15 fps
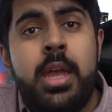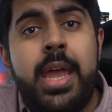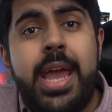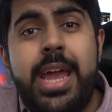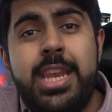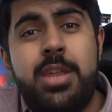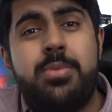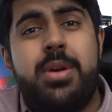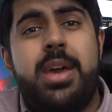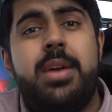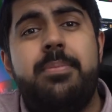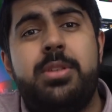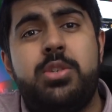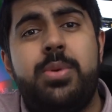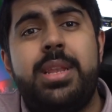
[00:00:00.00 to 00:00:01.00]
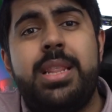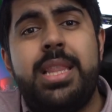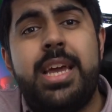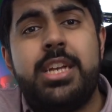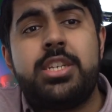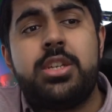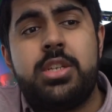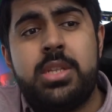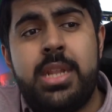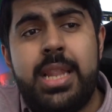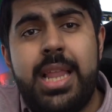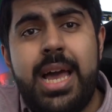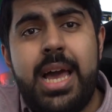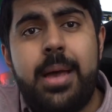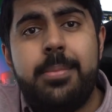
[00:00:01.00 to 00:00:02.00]
anywhere between lectures and
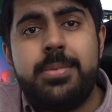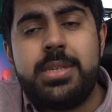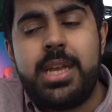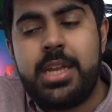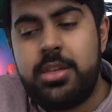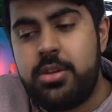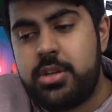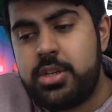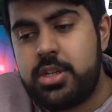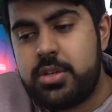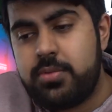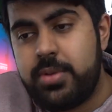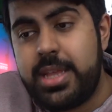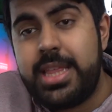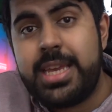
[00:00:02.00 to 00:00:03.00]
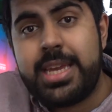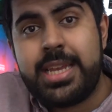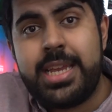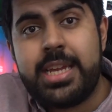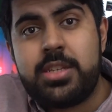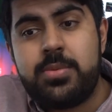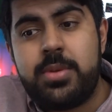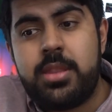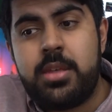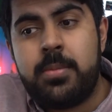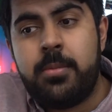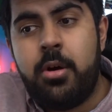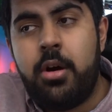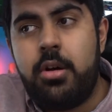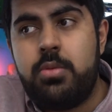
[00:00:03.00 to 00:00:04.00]
labs, and you can just really connect with
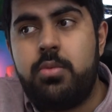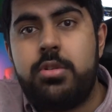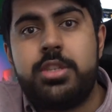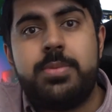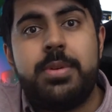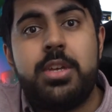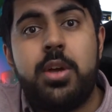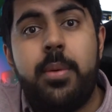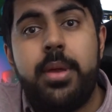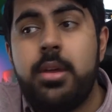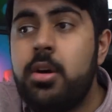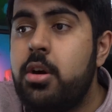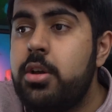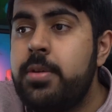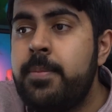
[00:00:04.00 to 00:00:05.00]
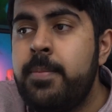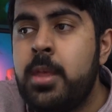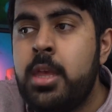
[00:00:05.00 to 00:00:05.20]
them on what's been going on.